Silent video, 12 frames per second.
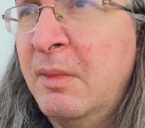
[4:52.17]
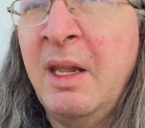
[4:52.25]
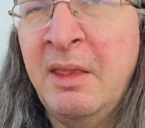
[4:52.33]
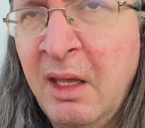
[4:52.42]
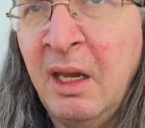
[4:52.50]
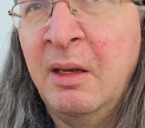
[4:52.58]
I
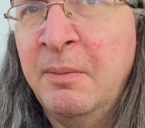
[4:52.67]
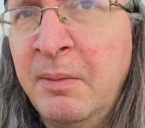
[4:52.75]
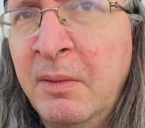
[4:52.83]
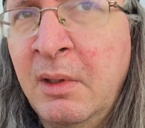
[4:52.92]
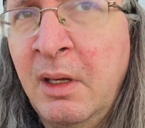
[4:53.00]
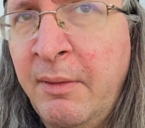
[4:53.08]
think.
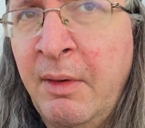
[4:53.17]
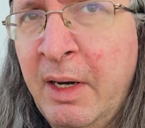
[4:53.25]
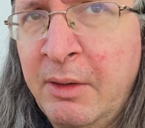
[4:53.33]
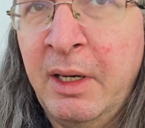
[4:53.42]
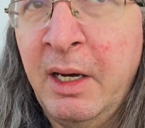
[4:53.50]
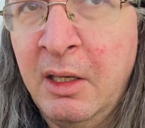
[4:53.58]
I've never
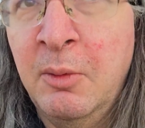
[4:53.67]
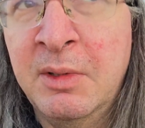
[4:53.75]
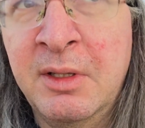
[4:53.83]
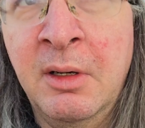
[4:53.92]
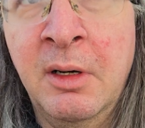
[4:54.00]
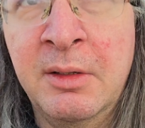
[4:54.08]
actually had a Cuban
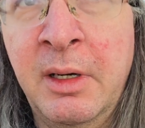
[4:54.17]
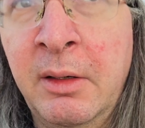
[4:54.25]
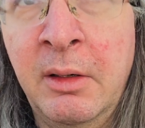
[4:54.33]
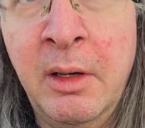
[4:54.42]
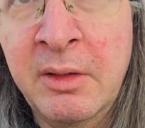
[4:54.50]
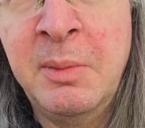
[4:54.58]
cigar, so I don't
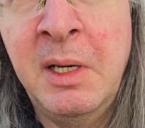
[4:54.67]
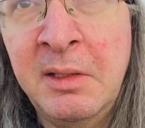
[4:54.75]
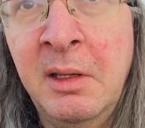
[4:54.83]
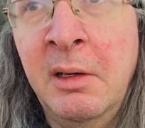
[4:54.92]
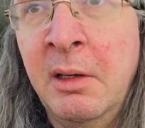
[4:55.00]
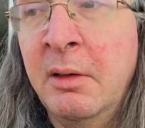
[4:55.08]
know how spicy they are.